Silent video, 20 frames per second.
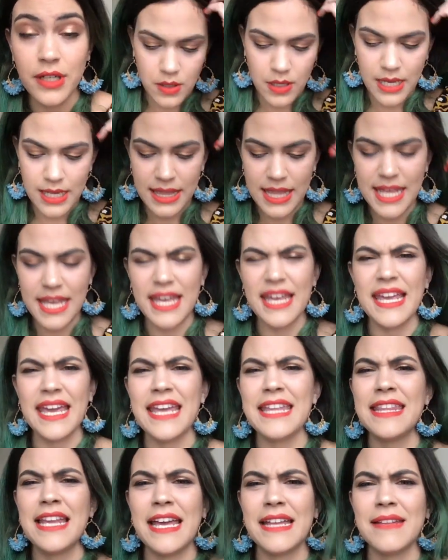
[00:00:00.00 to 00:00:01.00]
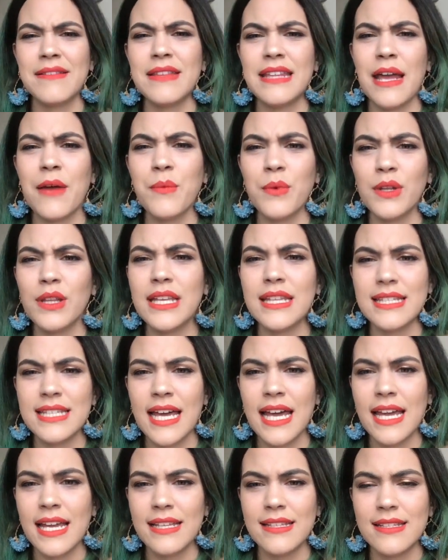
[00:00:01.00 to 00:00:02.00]
I think again that really
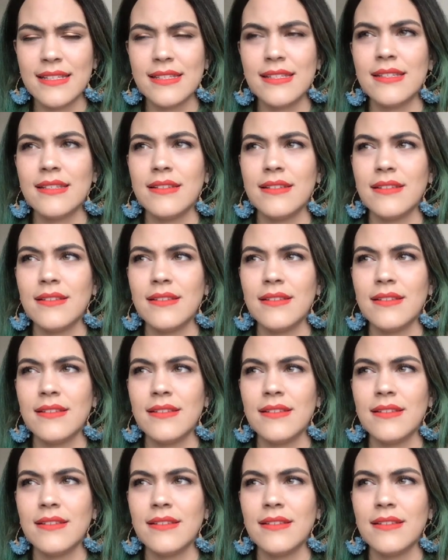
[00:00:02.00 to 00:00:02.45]
ties.